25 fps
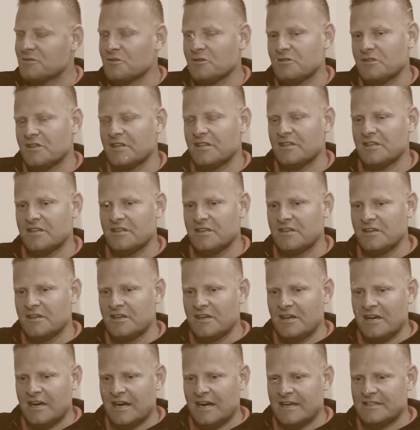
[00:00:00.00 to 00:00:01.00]
Not, and,
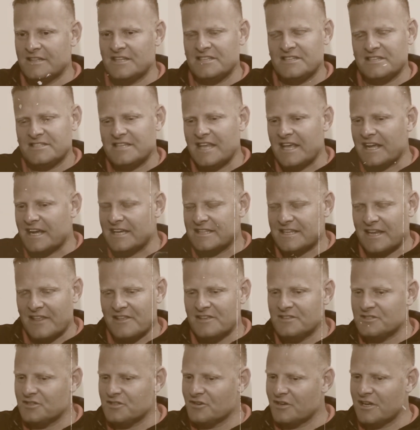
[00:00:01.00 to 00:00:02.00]
and this is like a
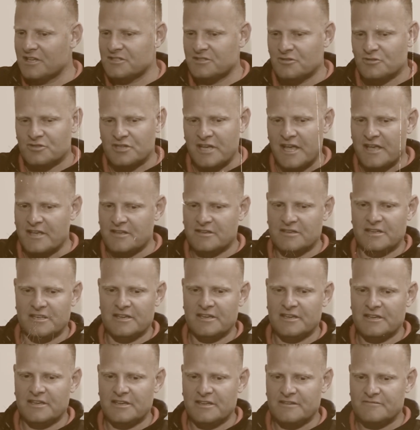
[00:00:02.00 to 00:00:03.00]
tradition, as you say,
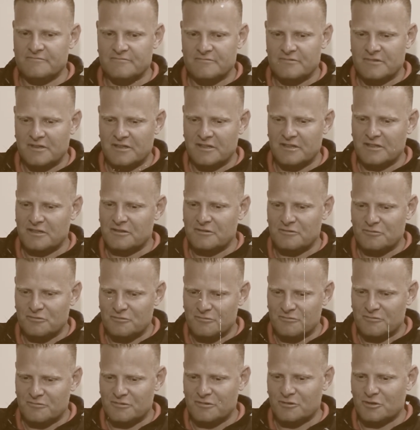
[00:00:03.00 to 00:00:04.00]
uh,
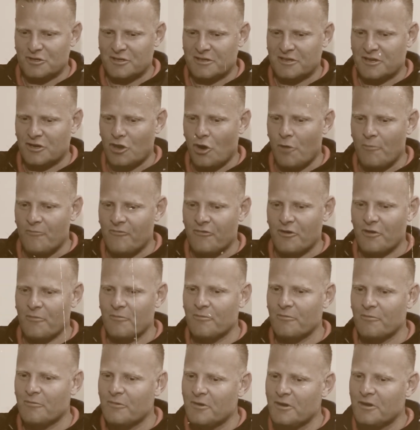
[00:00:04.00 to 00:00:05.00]
come
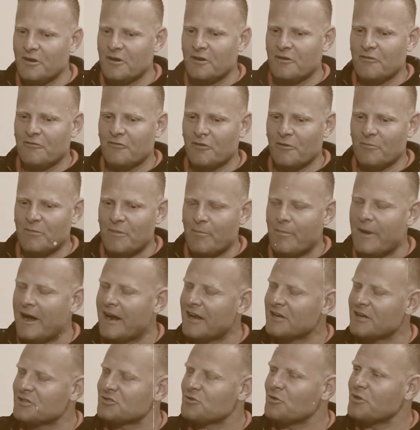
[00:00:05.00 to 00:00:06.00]
from from the
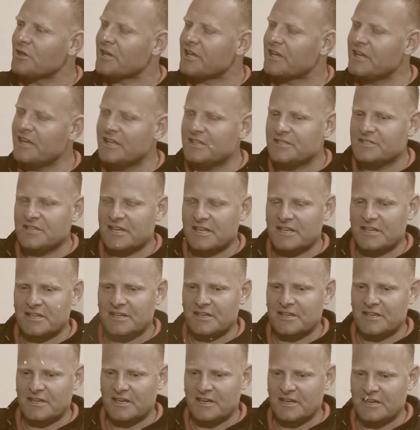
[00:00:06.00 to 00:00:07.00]
parents to the kids, and,
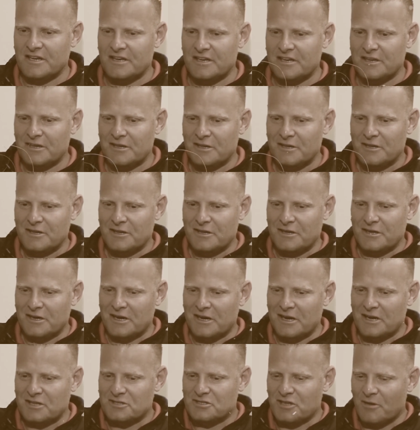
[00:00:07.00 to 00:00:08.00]
and,
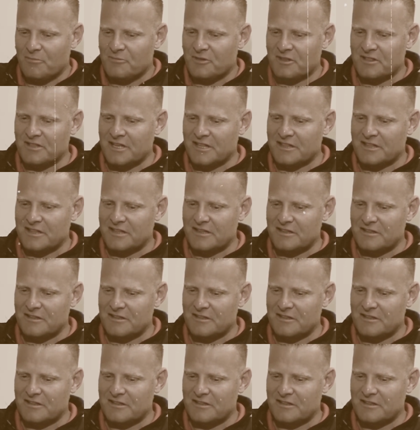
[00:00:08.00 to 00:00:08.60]
and it's something that